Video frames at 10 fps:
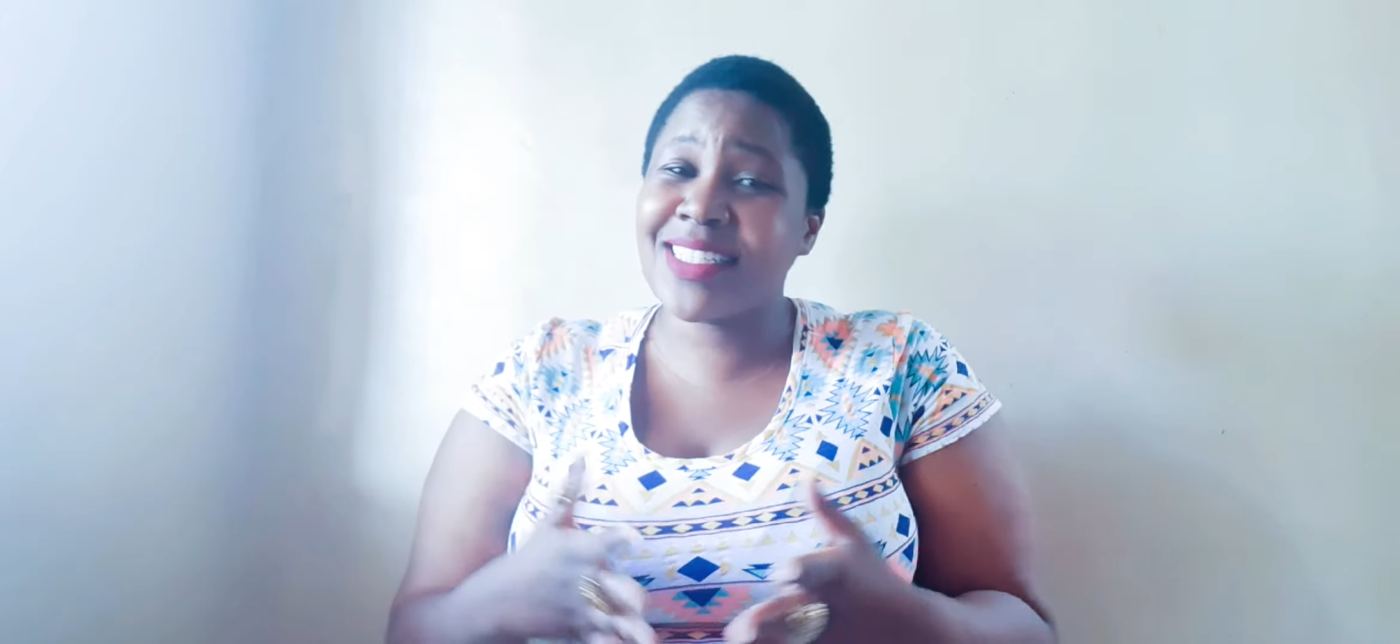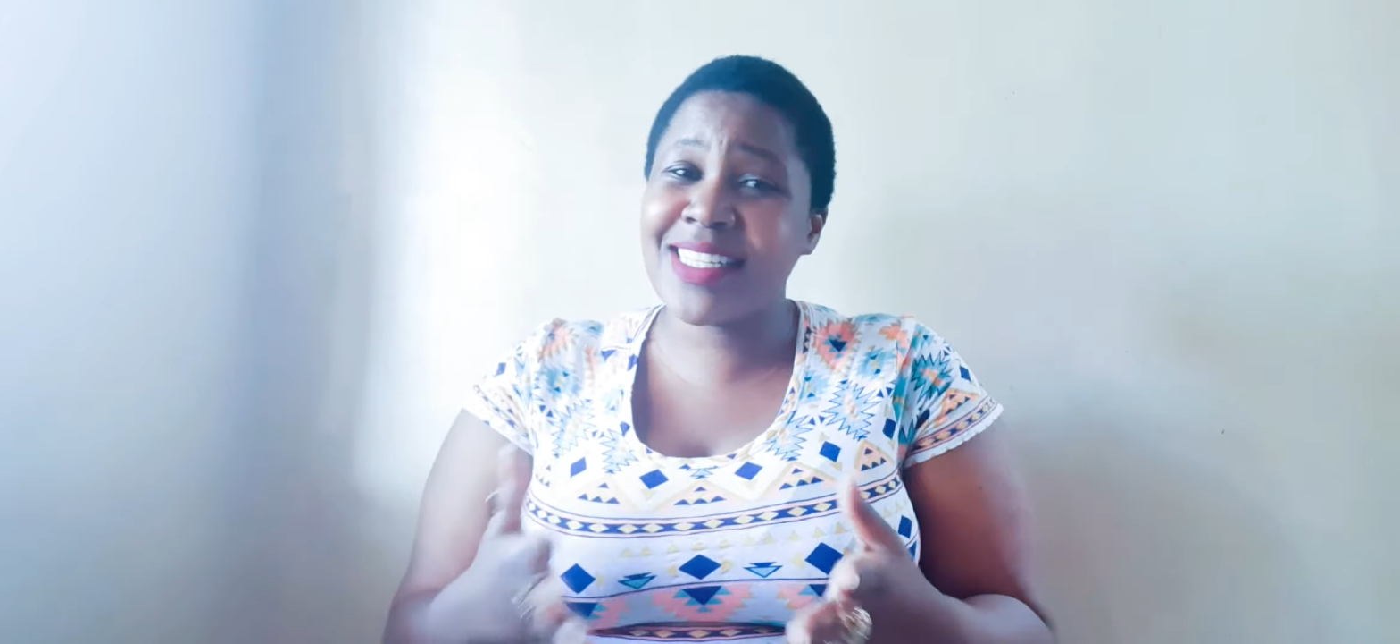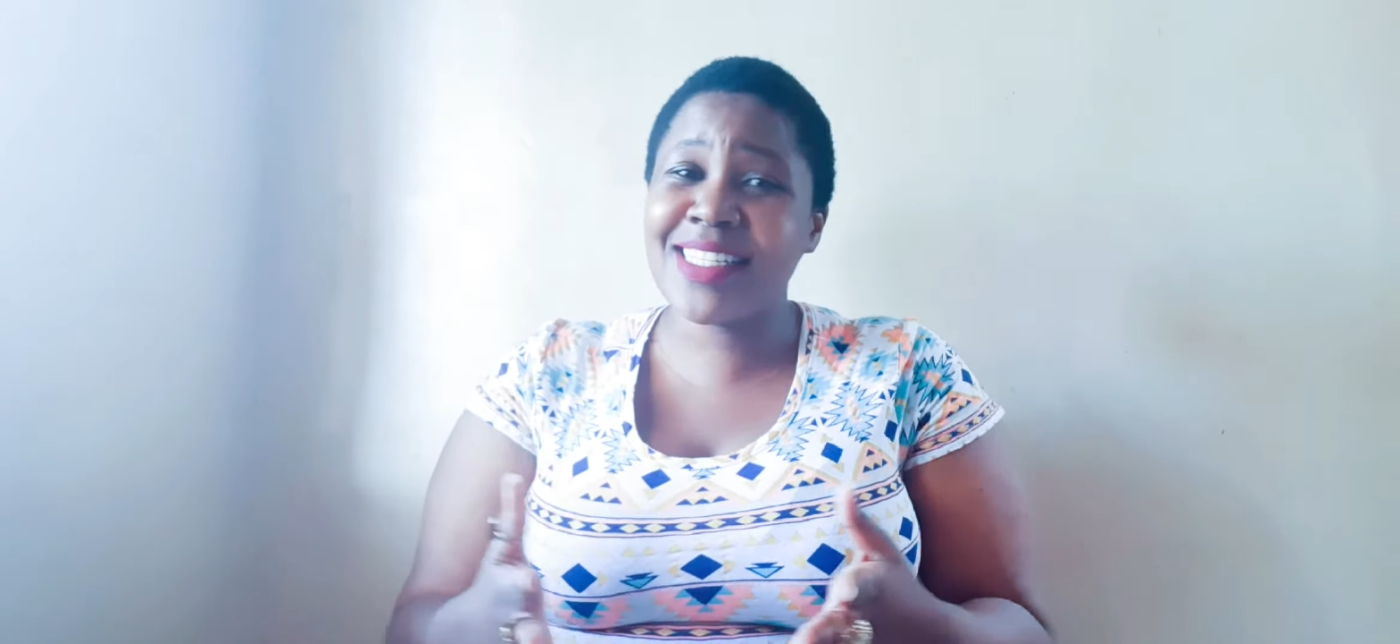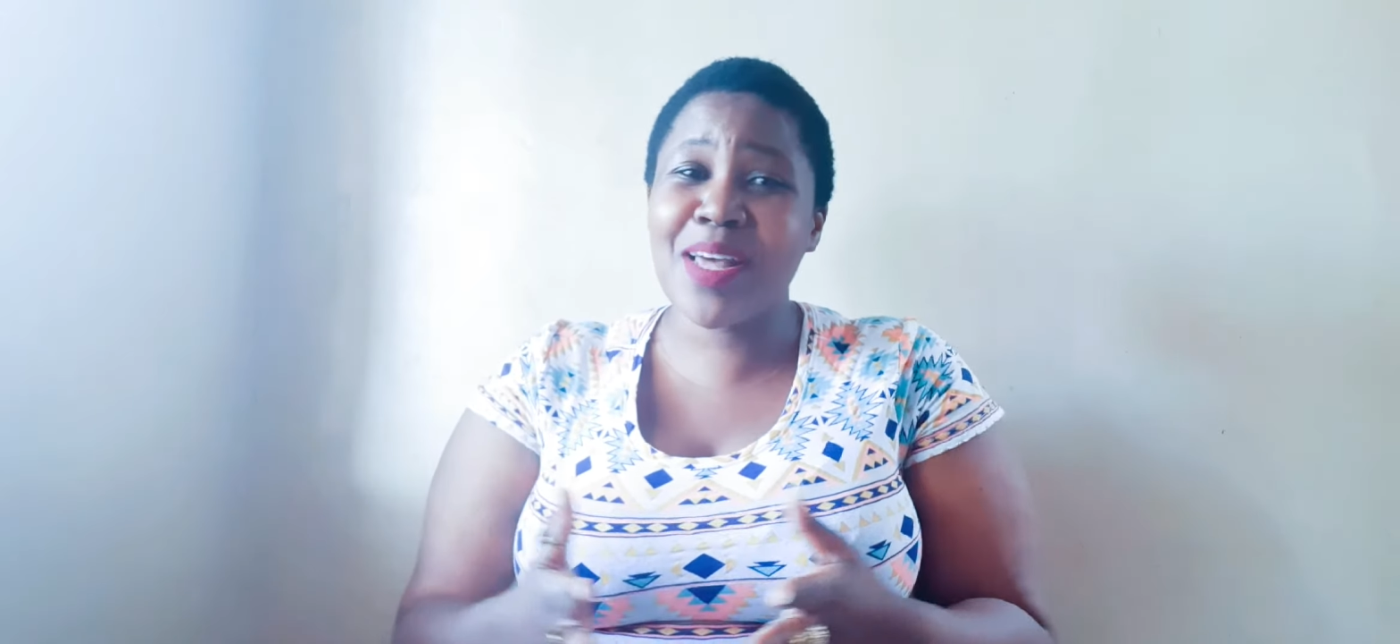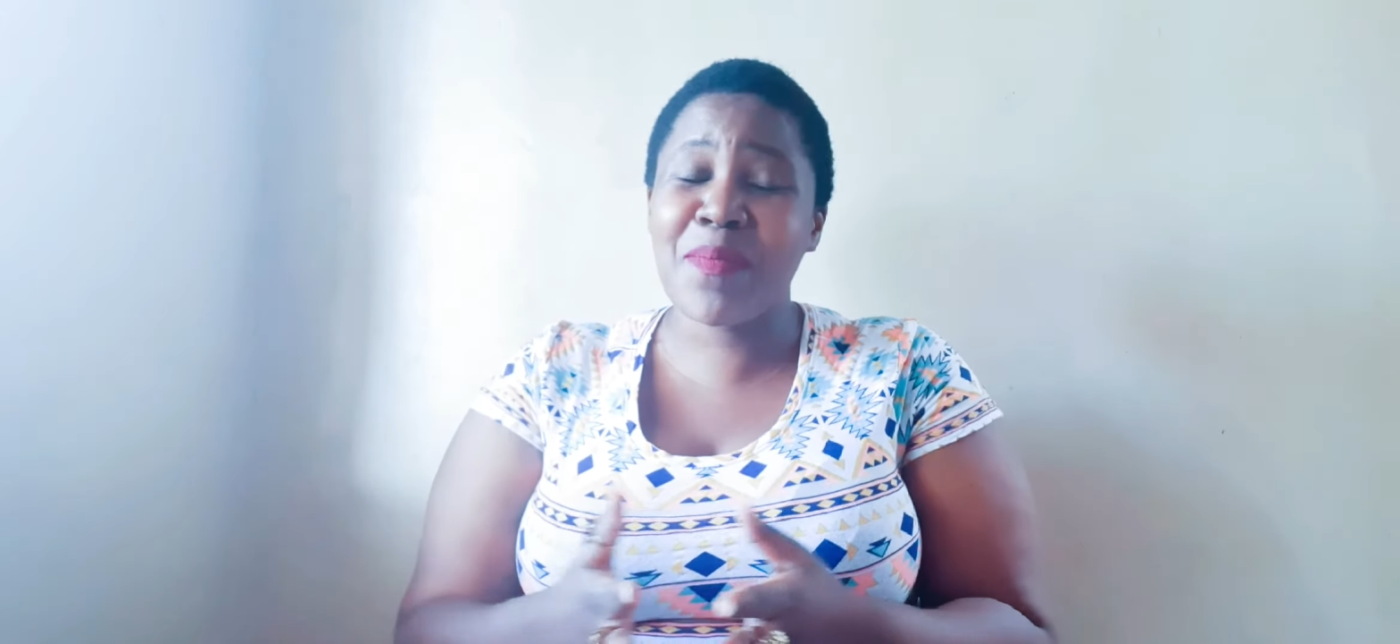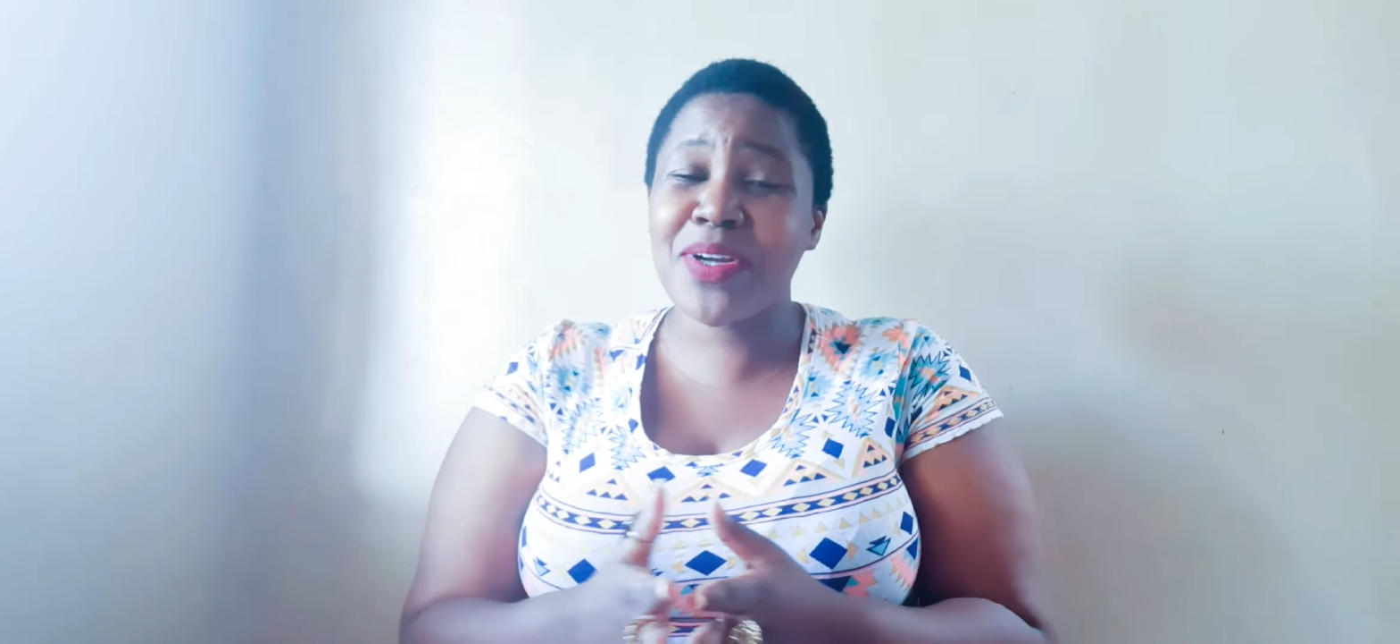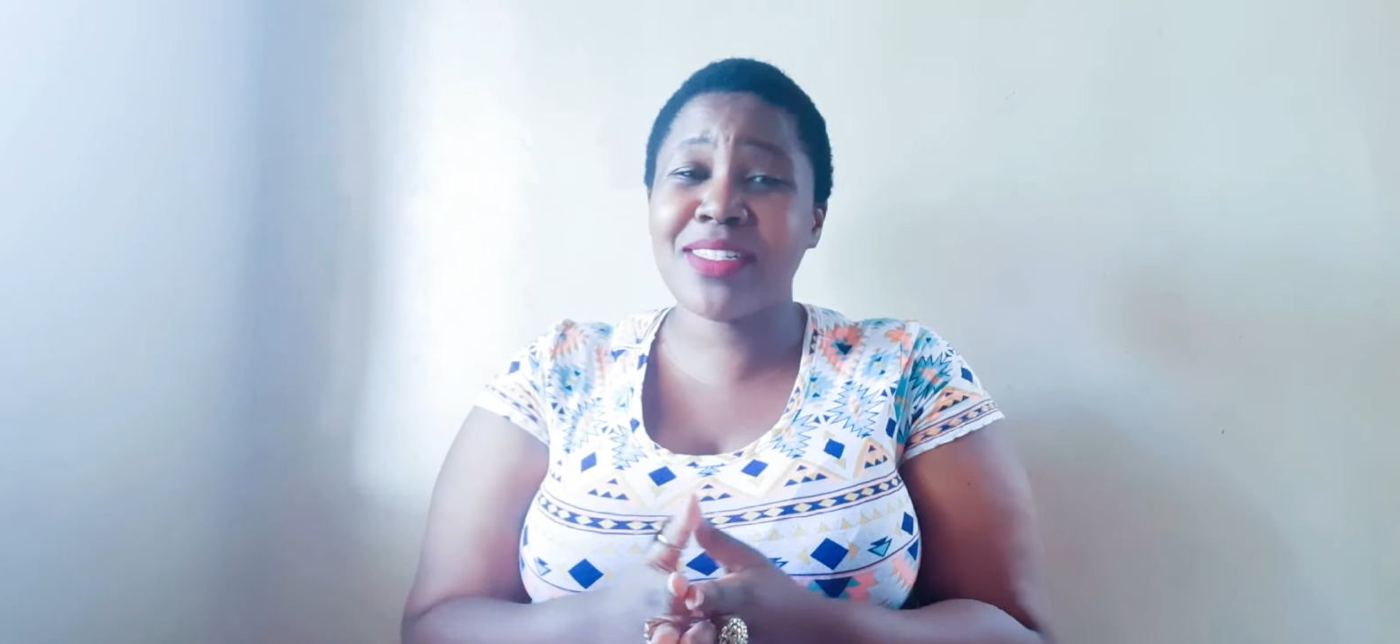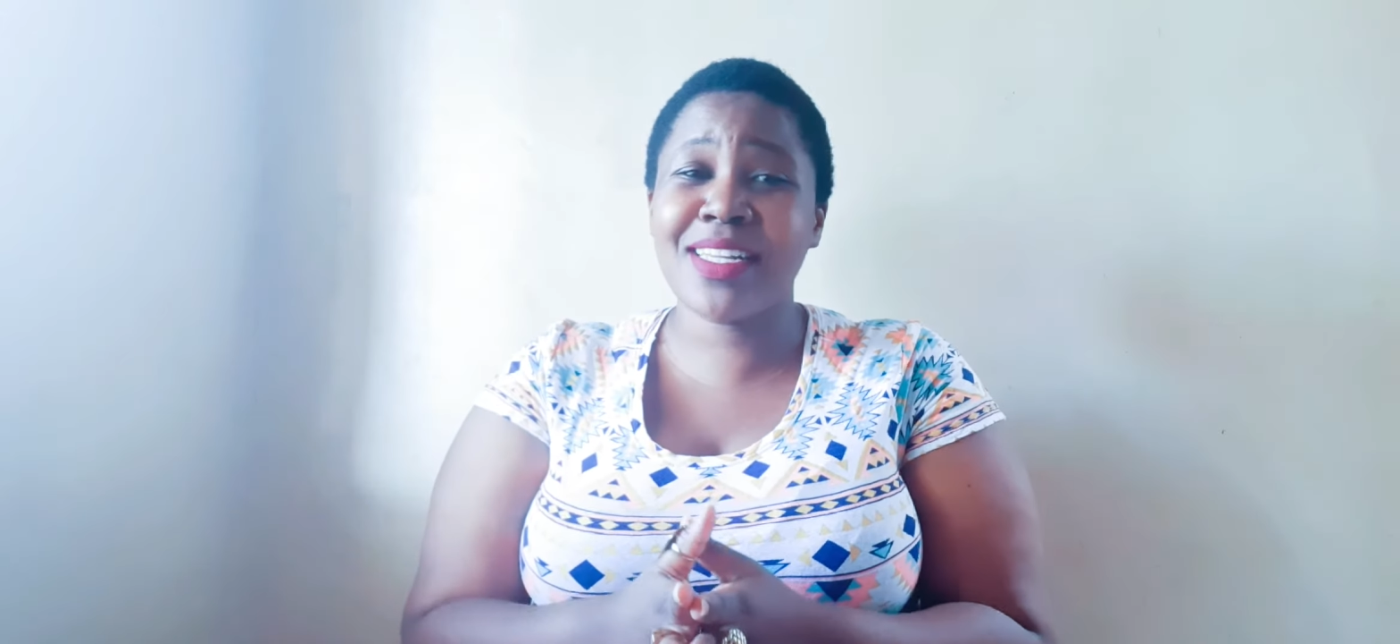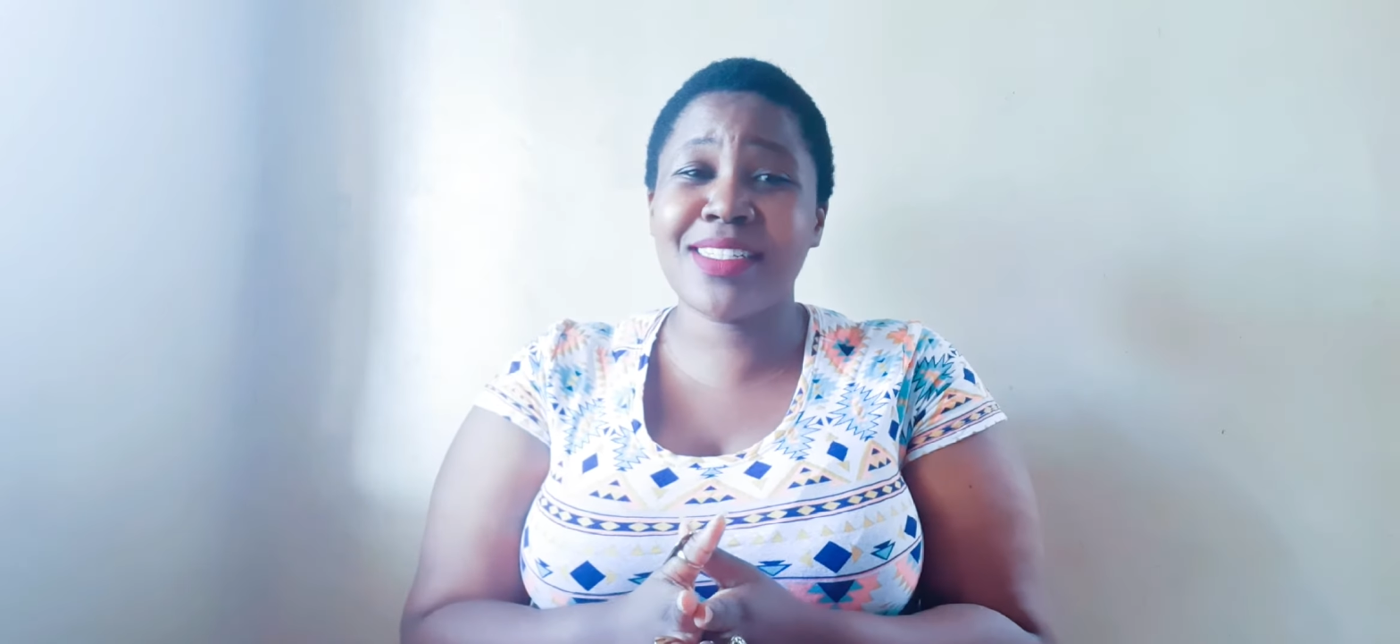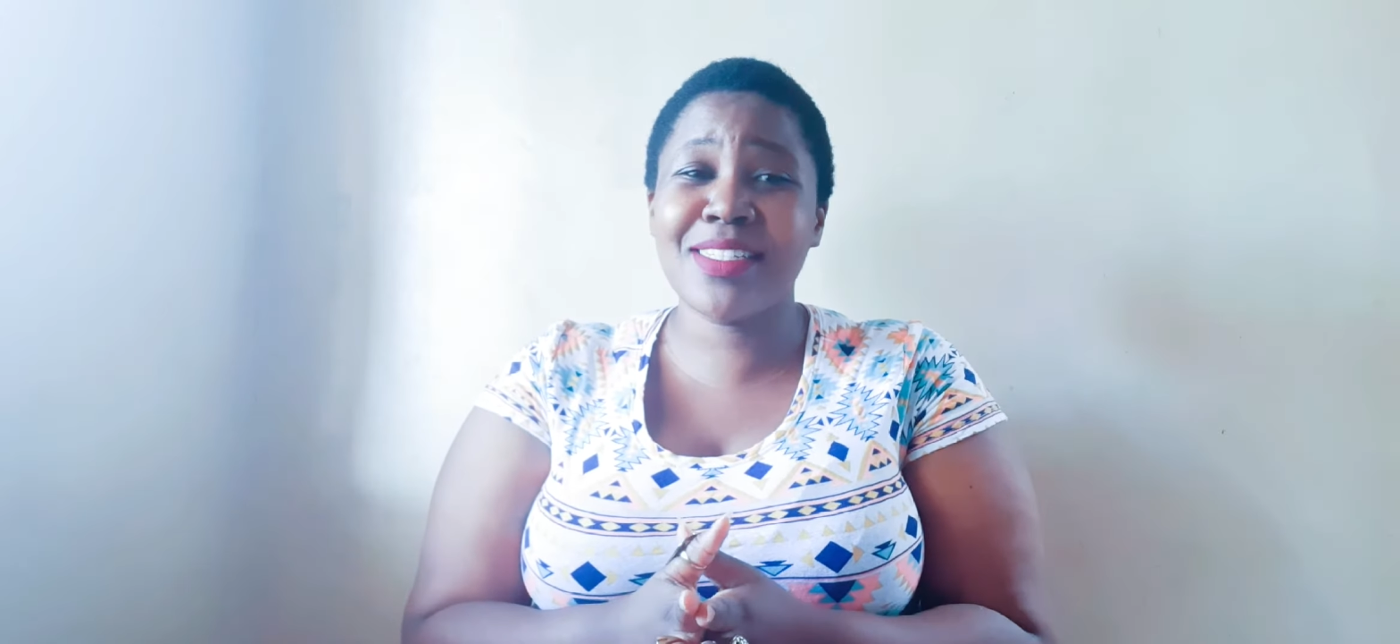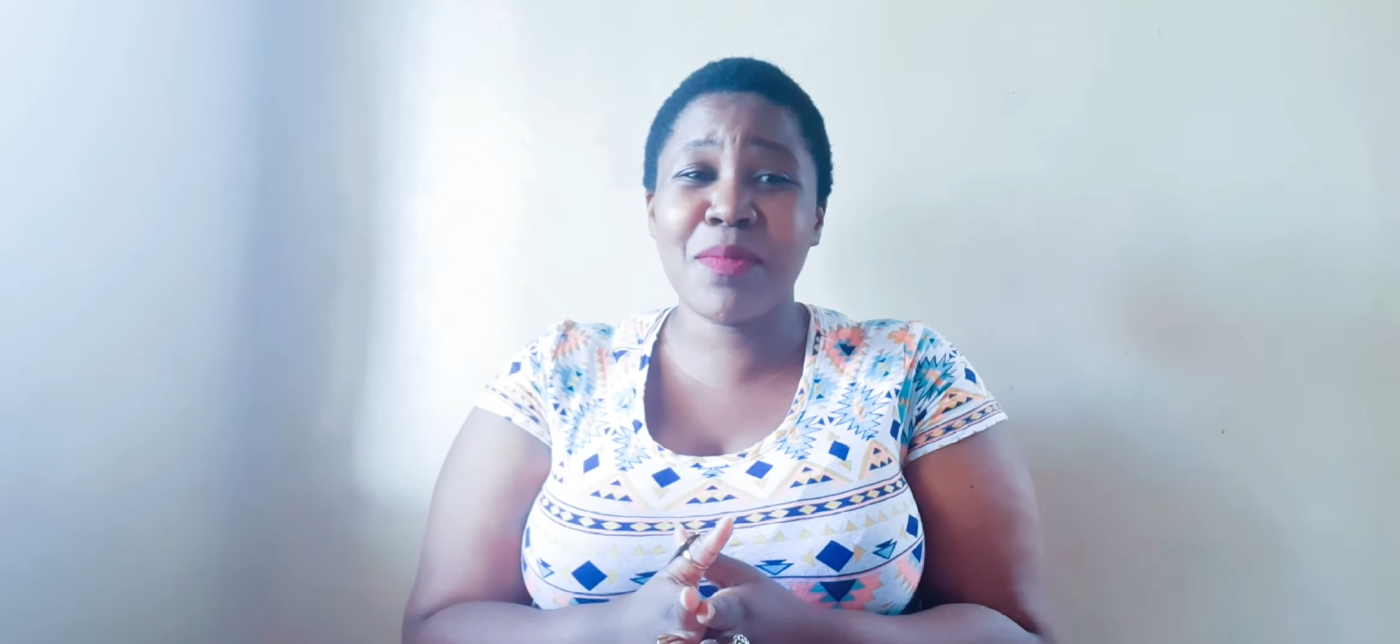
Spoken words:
since the president